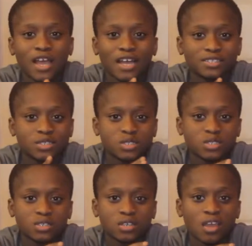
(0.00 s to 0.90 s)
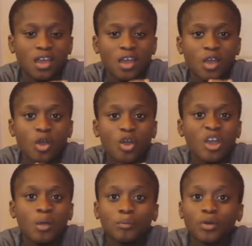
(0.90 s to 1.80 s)
of ads,
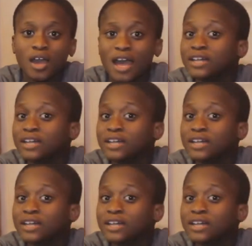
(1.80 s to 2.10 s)
but